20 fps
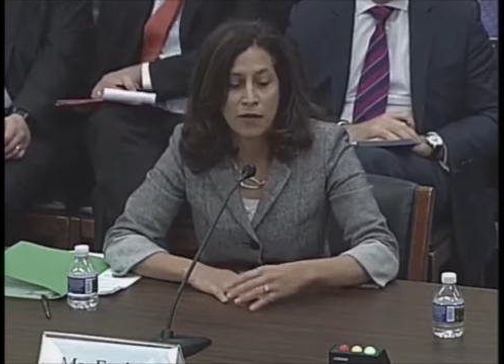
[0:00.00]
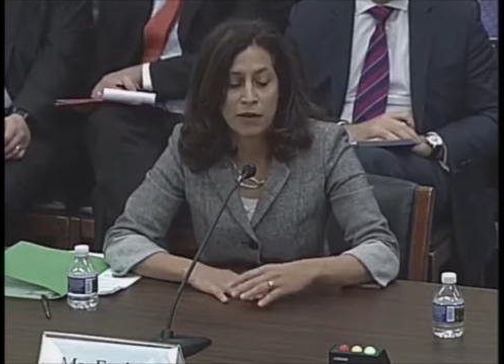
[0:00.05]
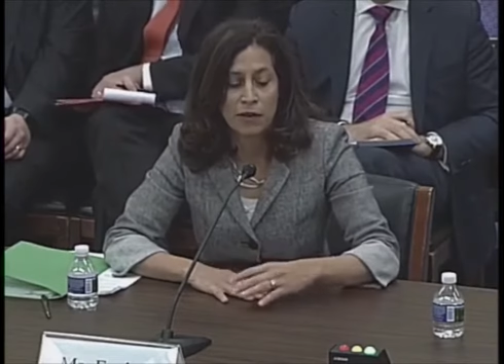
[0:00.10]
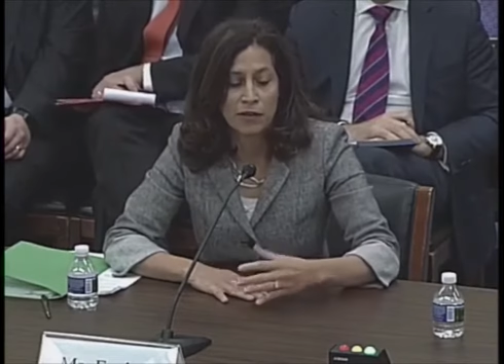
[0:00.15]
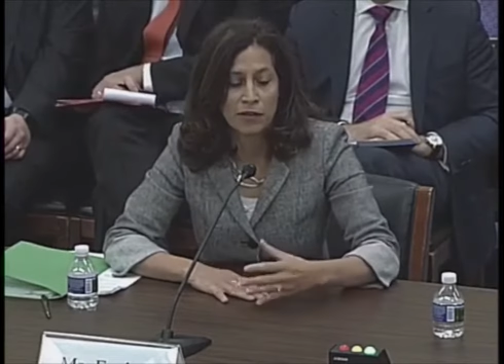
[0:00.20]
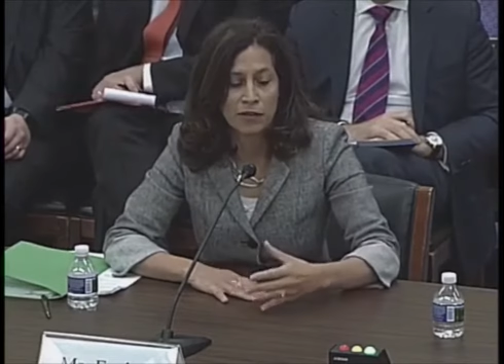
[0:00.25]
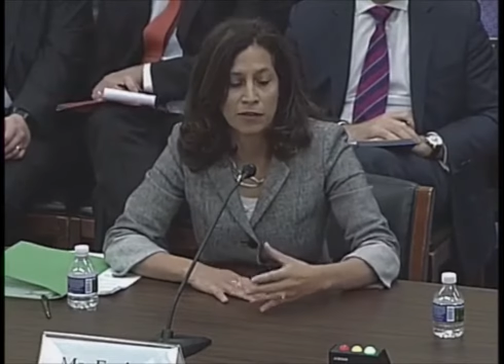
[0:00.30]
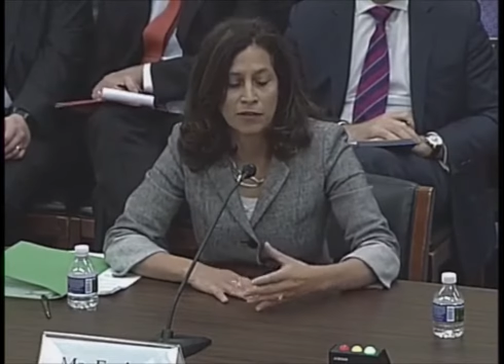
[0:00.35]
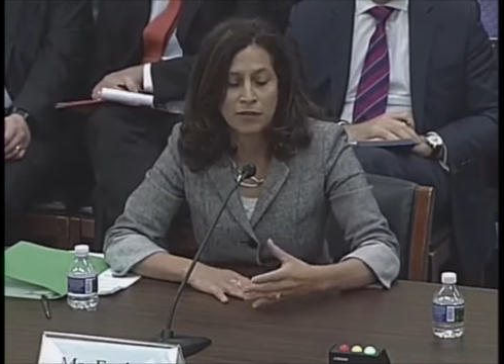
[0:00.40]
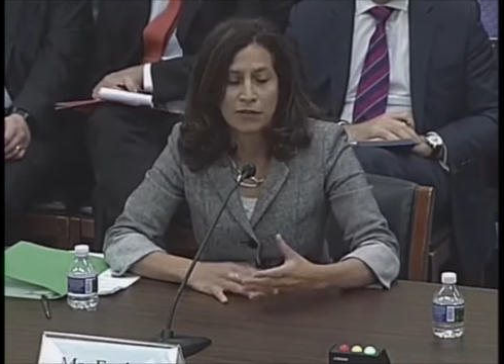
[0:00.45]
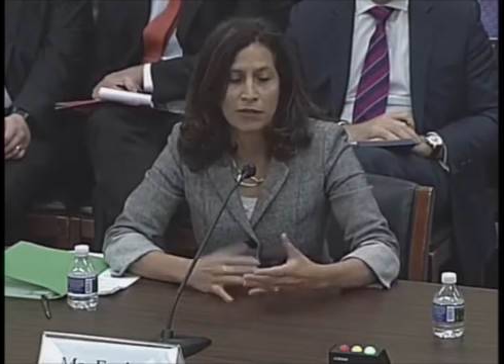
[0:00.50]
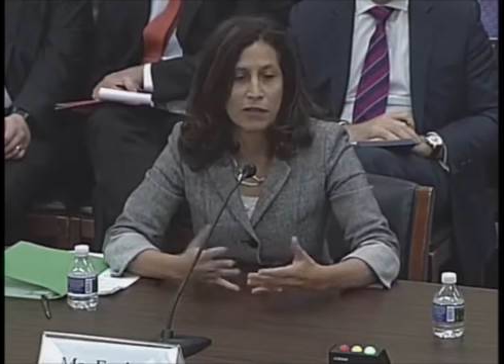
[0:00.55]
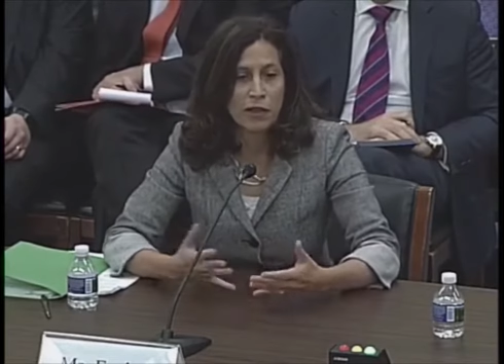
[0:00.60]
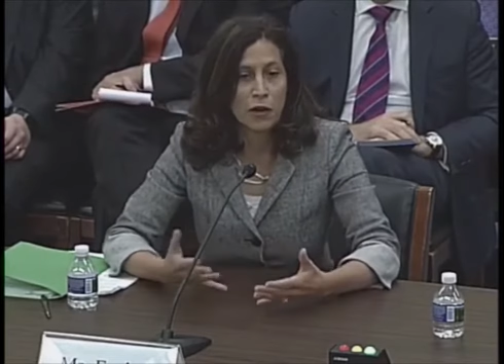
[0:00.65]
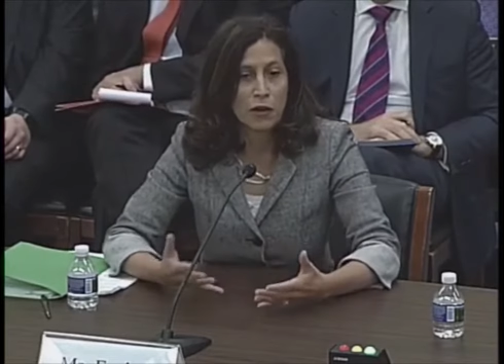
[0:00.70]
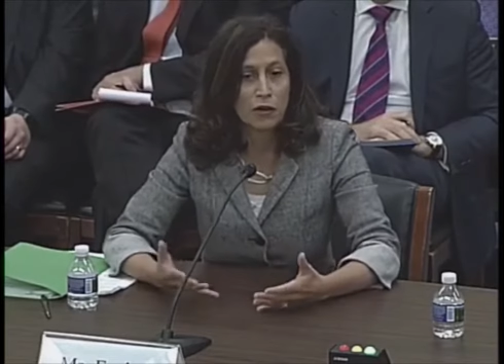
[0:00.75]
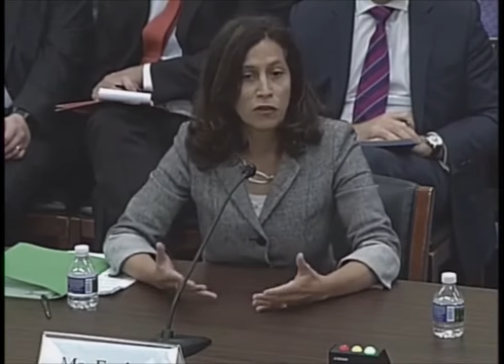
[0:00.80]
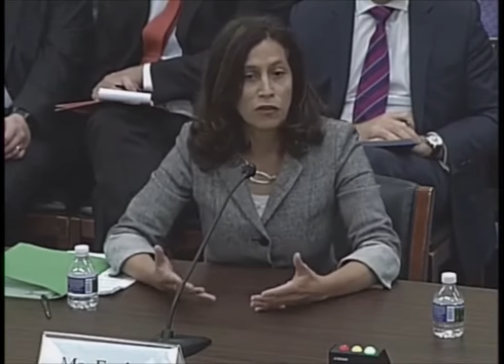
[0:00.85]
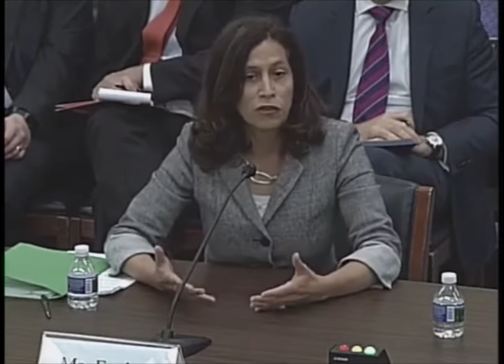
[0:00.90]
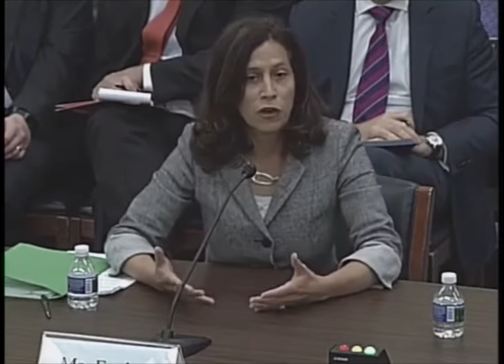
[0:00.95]
There's
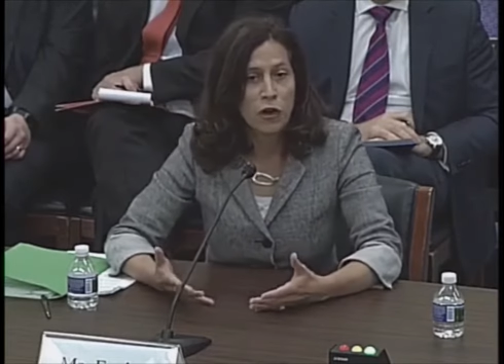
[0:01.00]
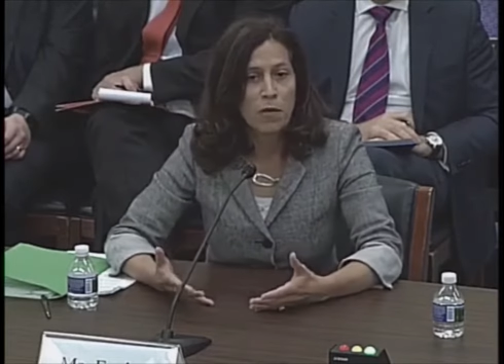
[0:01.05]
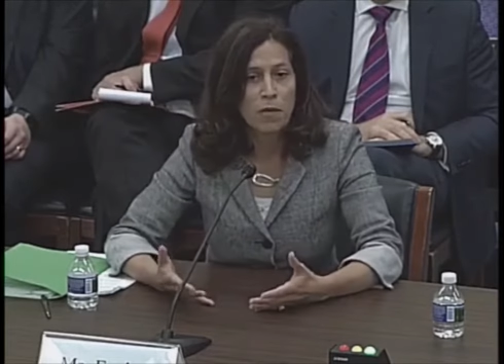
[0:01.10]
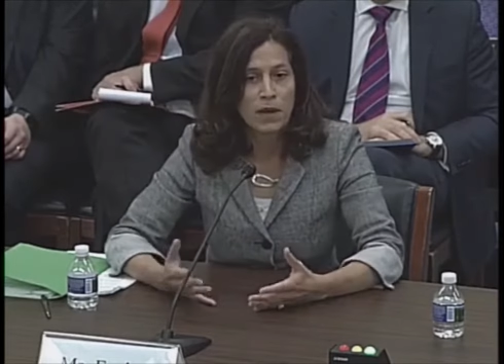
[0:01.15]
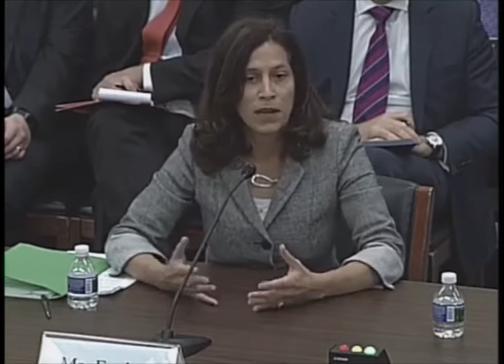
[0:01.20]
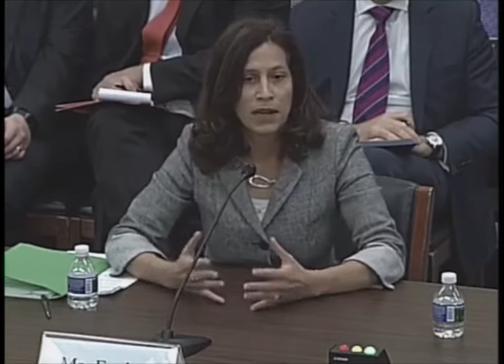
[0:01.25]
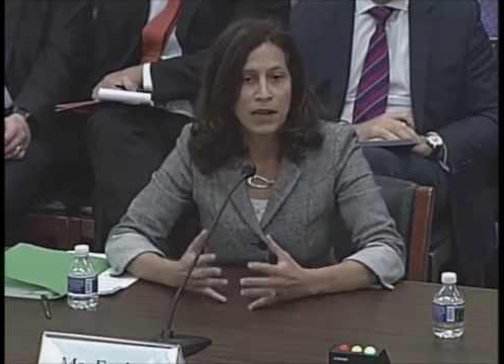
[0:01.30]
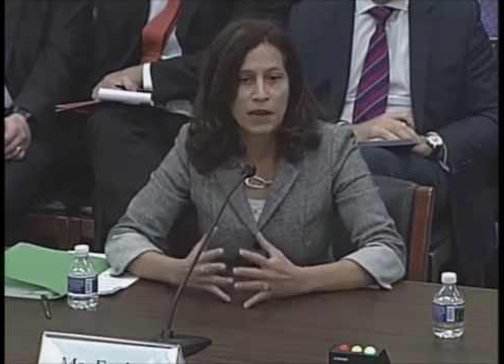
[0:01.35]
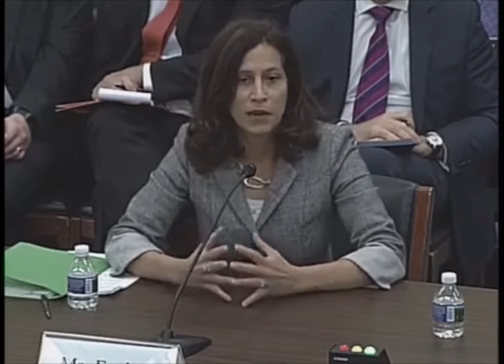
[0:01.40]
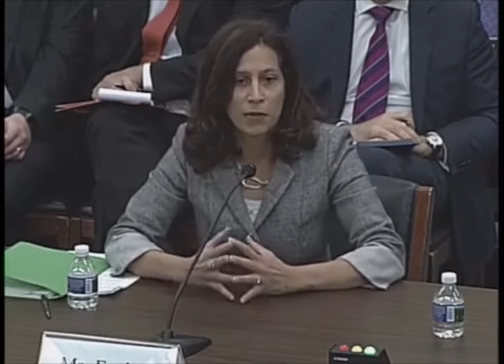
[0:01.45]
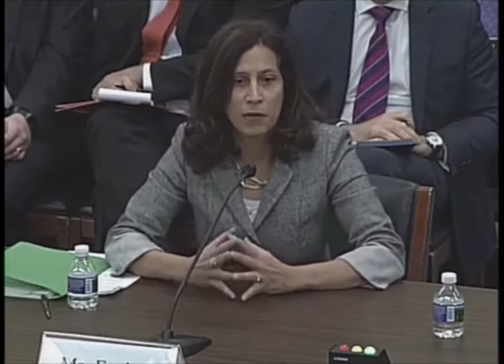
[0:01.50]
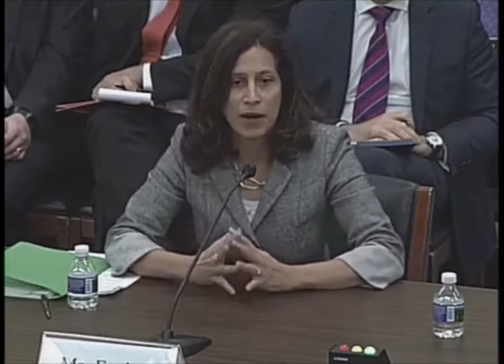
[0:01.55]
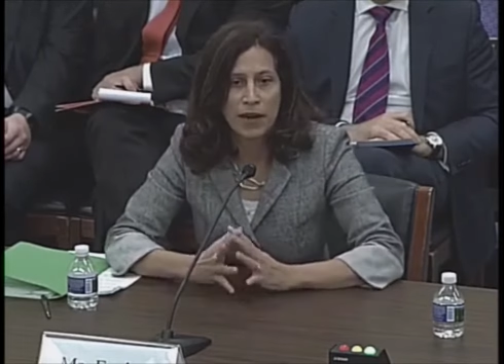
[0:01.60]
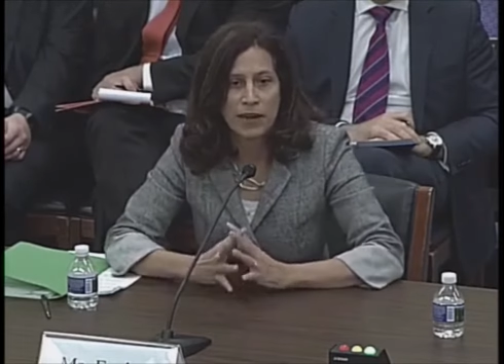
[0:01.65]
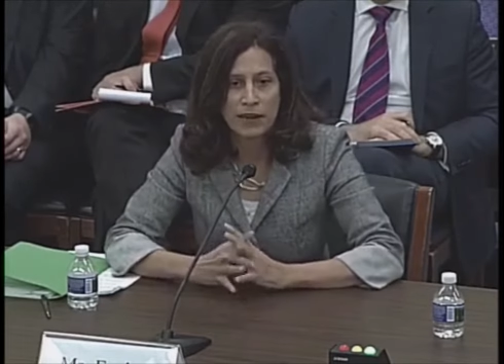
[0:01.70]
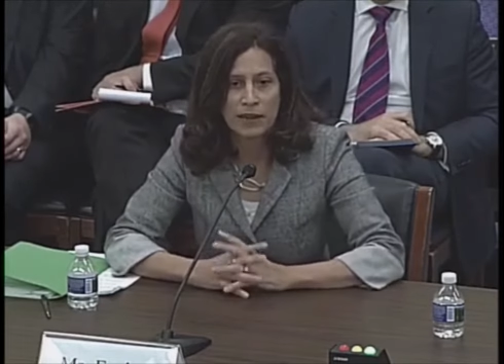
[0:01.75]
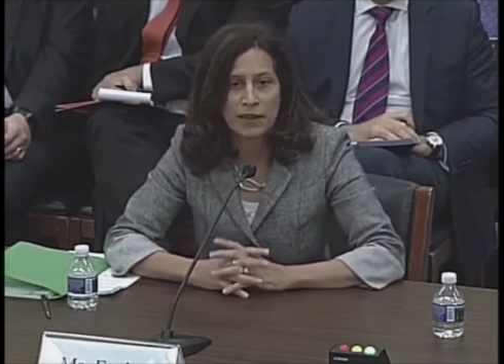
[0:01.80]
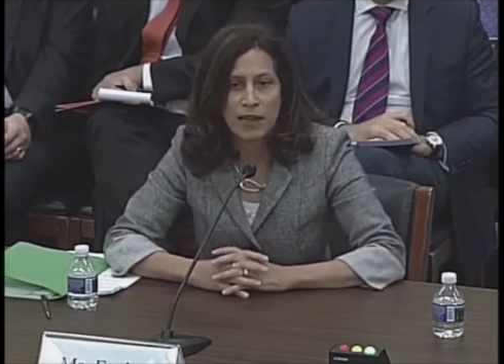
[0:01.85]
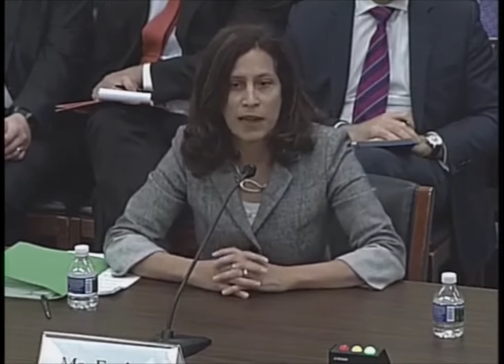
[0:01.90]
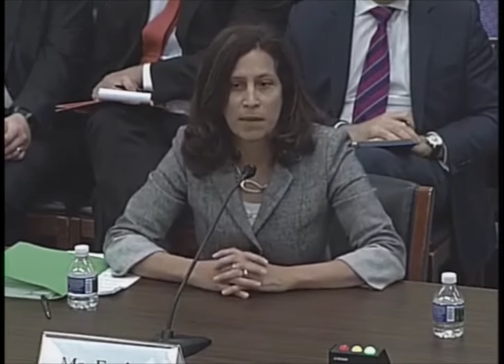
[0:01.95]
there are so many
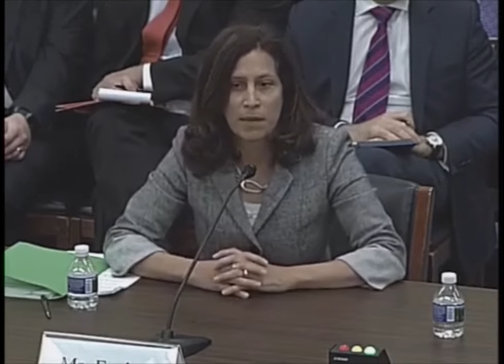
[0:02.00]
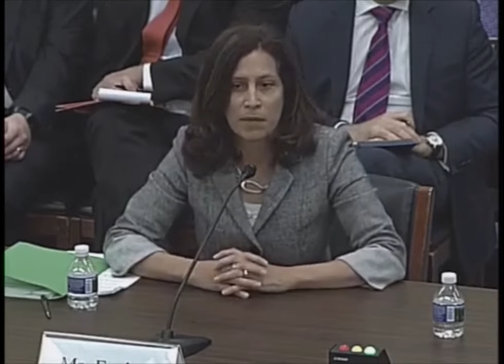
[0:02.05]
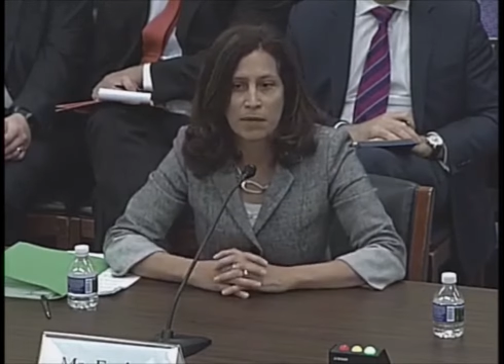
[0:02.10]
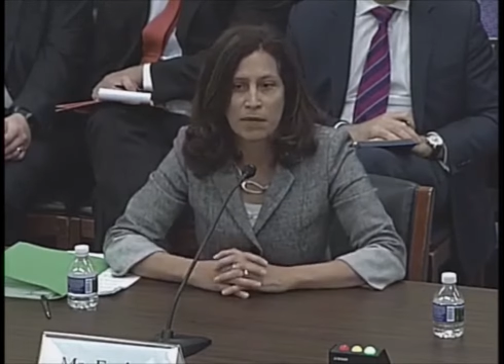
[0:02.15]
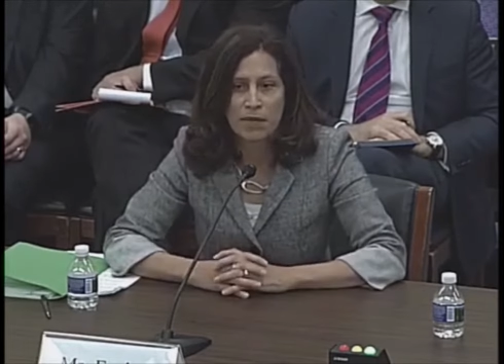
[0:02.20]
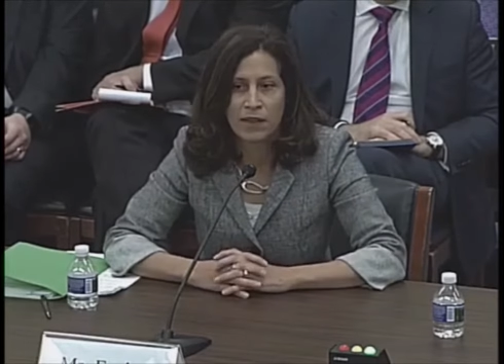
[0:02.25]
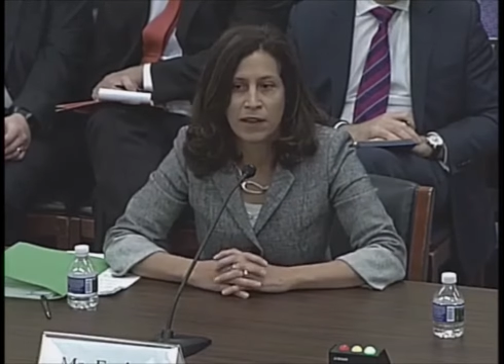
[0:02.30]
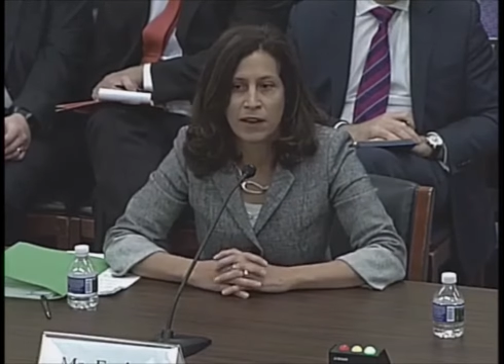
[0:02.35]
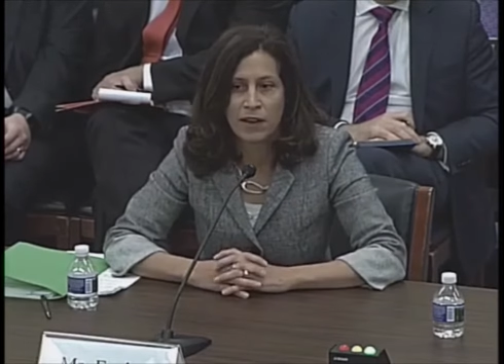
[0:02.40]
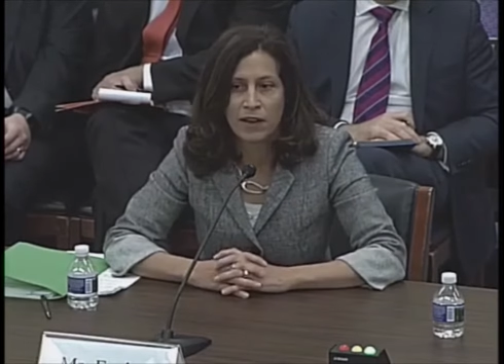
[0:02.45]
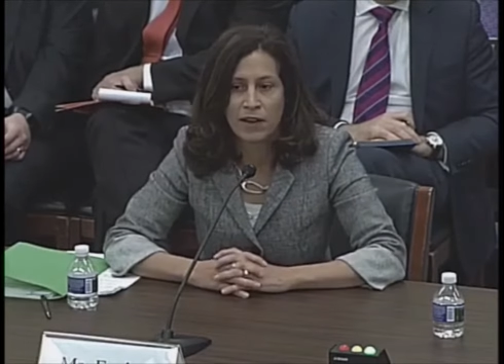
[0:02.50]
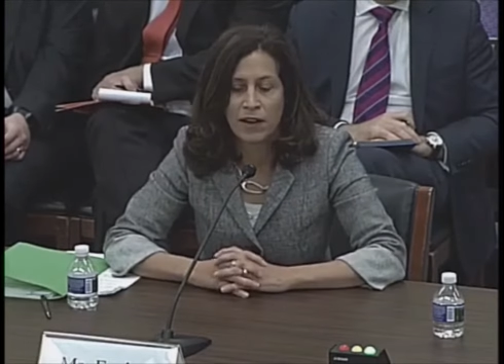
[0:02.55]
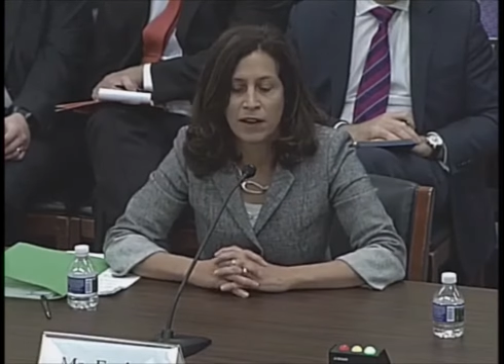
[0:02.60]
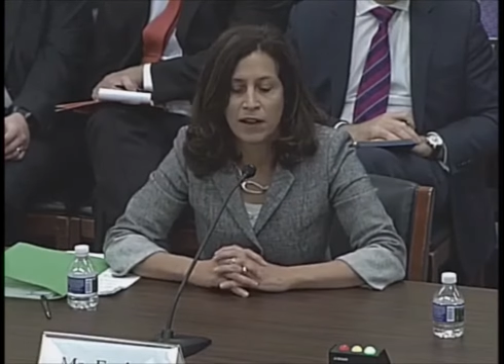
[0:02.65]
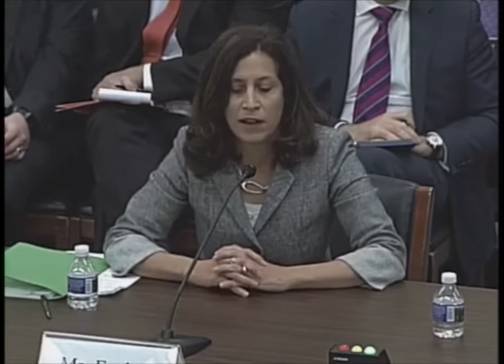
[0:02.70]
great examples there,